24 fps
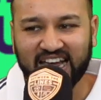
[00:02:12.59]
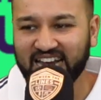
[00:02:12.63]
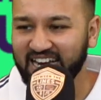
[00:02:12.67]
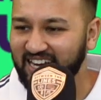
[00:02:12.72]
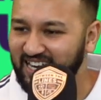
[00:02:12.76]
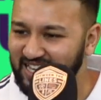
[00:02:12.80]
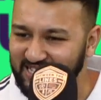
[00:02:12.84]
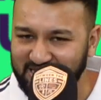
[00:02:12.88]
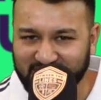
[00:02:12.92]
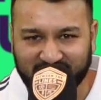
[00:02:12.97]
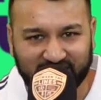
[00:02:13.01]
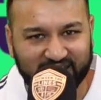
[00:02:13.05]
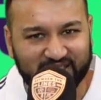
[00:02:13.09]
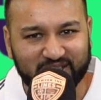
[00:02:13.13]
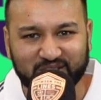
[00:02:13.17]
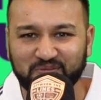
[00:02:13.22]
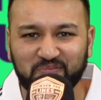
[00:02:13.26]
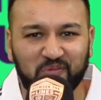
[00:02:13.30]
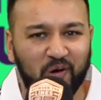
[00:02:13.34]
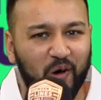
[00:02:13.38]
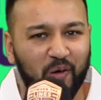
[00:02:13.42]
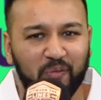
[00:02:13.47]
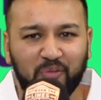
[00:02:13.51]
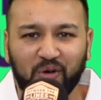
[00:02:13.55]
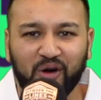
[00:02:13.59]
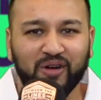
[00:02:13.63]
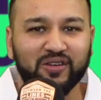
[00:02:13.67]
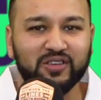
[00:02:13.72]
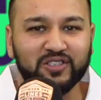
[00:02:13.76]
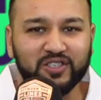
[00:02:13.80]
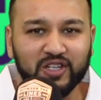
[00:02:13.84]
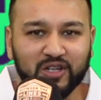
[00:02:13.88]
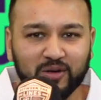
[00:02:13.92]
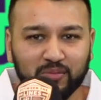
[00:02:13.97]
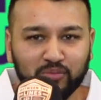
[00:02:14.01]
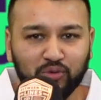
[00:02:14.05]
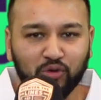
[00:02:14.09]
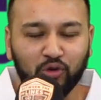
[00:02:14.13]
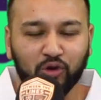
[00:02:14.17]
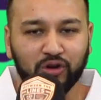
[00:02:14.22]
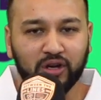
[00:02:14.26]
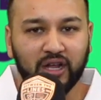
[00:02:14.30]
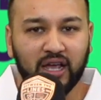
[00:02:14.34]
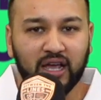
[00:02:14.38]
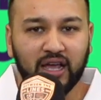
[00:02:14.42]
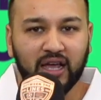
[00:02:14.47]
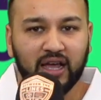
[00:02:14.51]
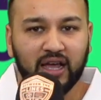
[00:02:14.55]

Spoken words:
Let's get some more points on the board.